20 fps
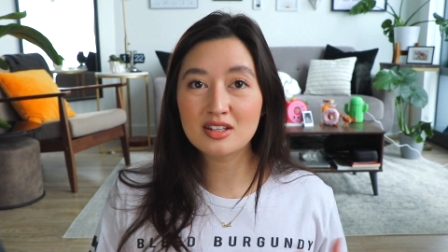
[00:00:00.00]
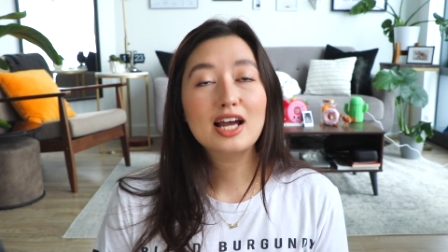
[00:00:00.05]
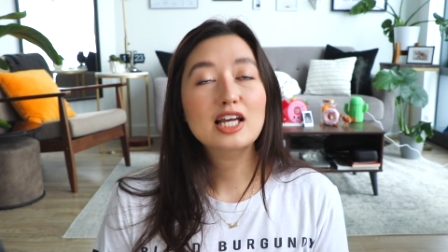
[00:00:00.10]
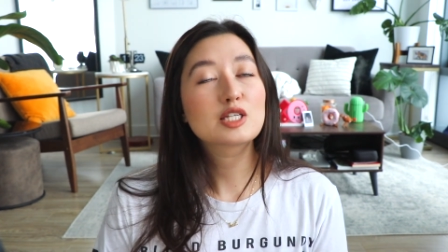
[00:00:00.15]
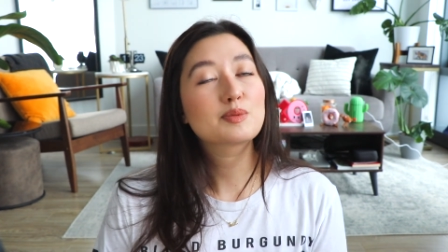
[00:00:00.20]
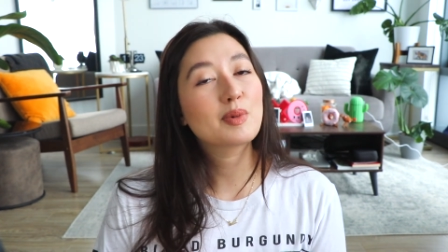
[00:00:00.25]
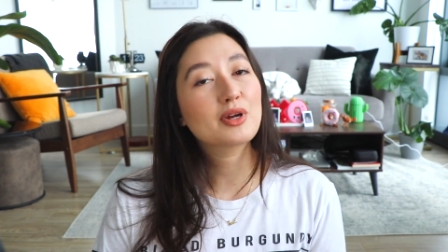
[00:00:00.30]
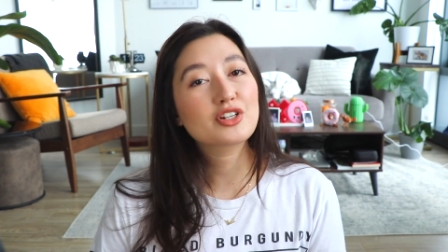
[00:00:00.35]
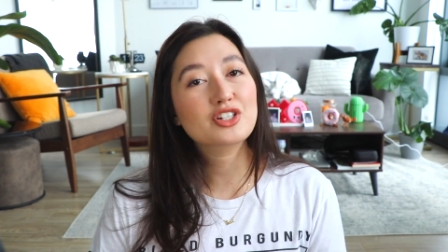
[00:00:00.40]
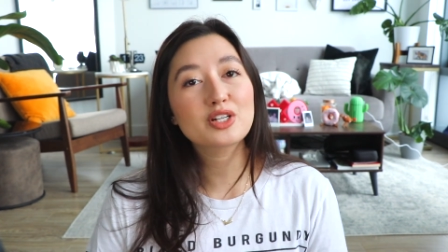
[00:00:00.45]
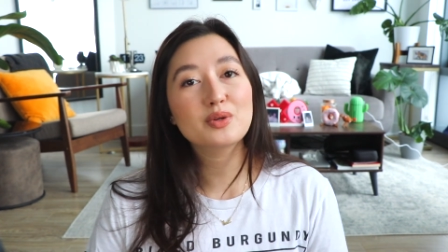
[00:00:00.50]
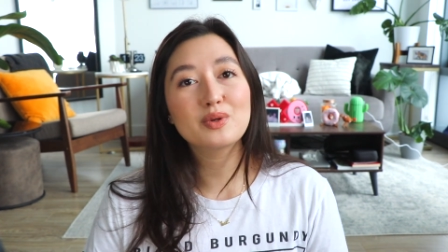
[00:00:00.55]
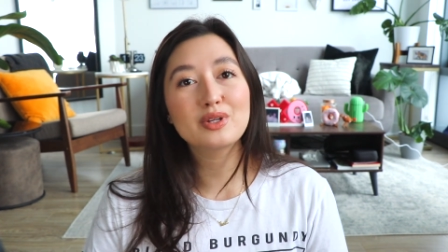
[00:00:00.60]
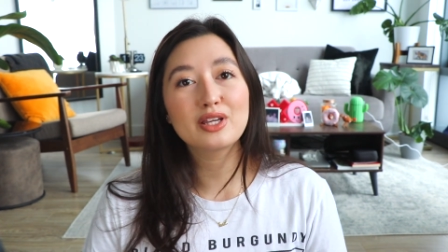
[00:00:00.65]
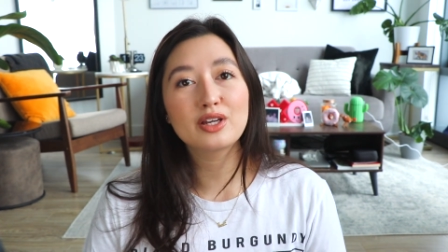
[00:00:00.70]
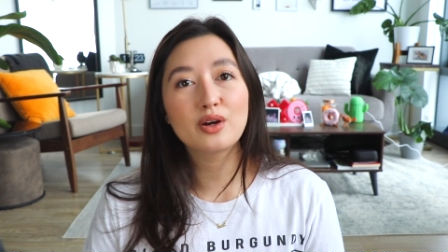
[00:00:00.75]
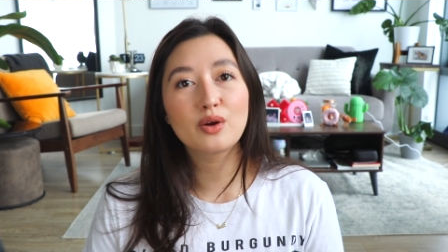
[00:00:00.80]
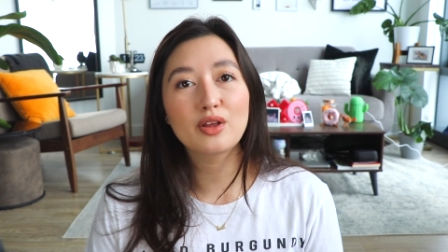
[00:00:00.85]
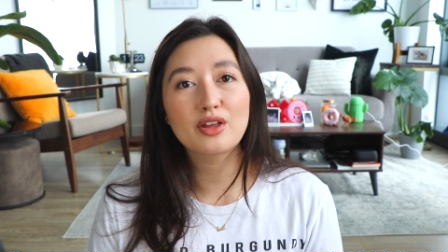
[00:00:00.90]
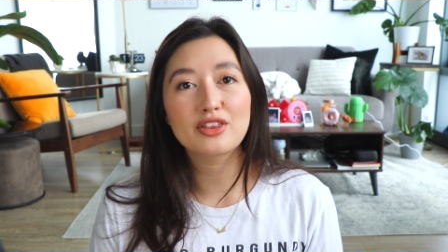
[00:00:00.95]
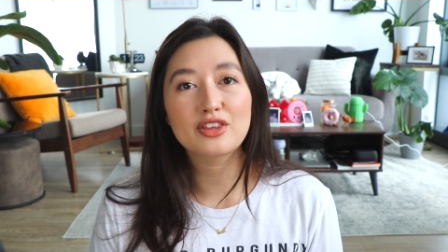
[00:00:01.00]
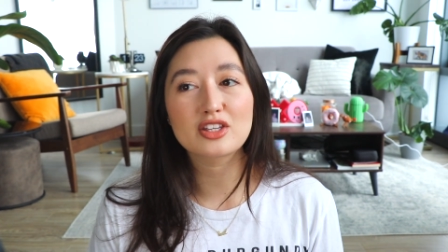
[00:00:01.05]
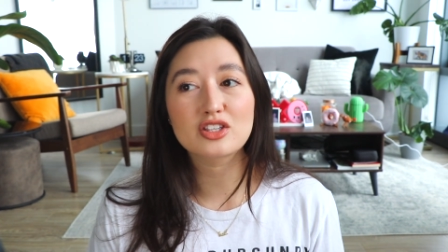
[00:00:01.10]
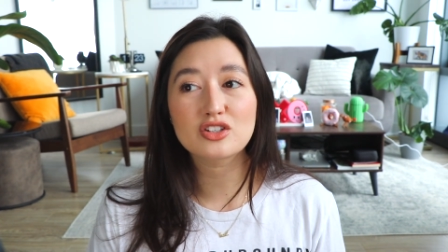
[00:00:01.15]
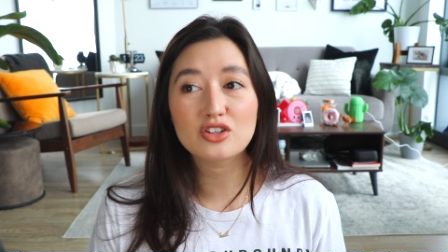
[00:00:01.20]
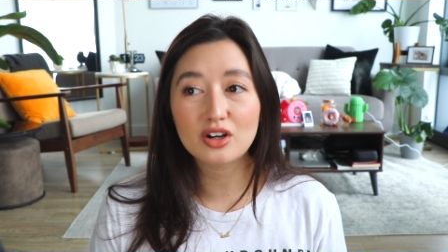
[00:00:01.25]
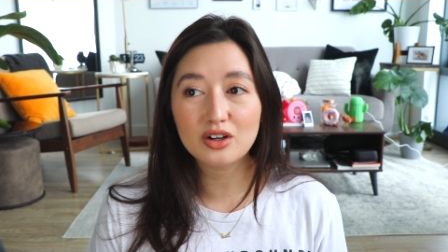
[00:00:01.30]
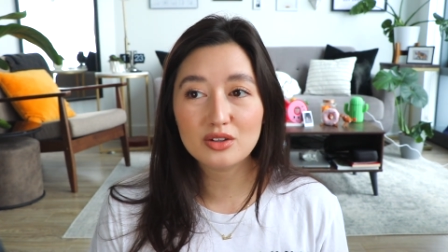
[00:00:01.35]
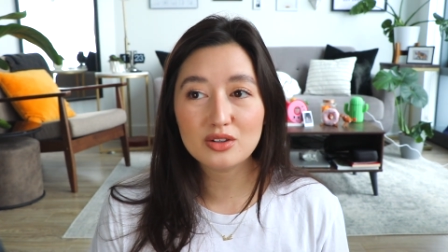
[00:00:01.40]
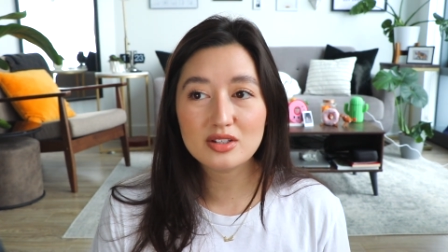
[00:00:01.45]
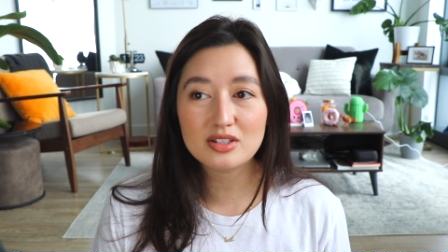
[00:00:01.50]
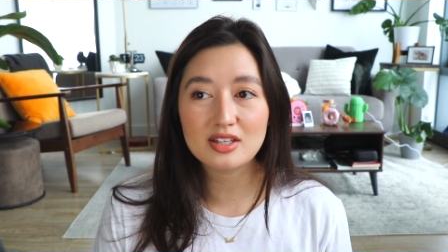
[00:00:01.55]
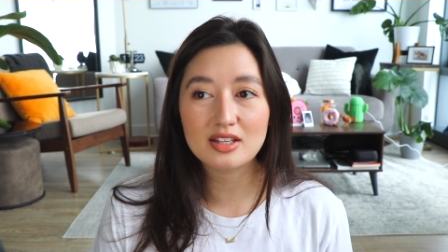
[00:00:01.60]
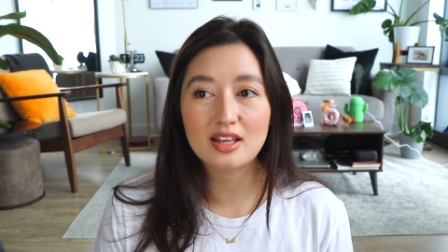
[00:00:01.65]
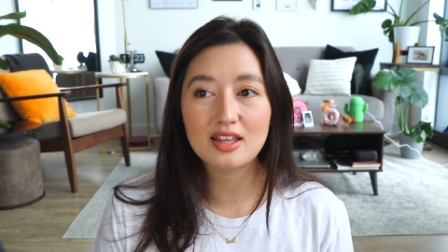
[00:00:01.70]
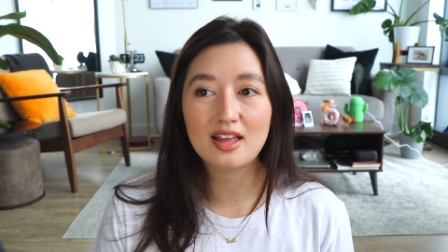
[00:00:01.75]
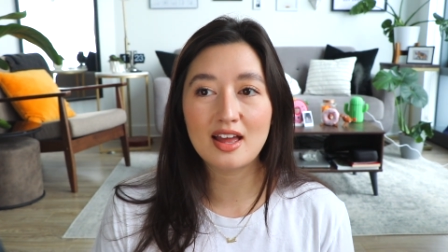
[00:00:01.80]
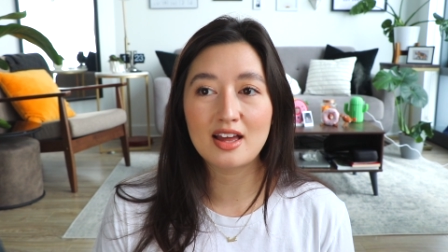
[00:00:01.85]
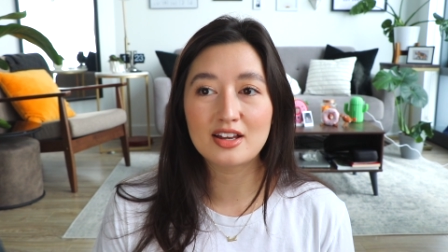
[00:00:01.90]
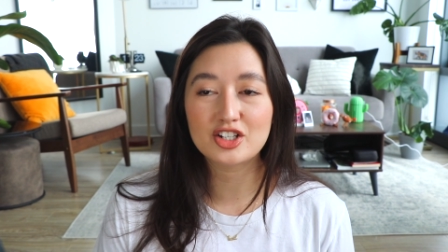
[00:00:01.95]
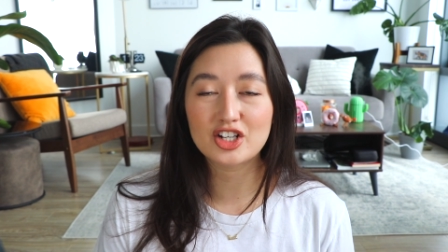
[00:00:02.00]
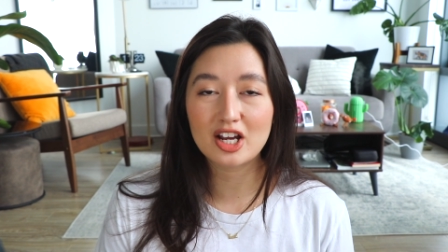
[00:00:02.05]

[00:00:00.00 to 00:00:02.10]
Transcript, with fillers: especially when they know that the struggles and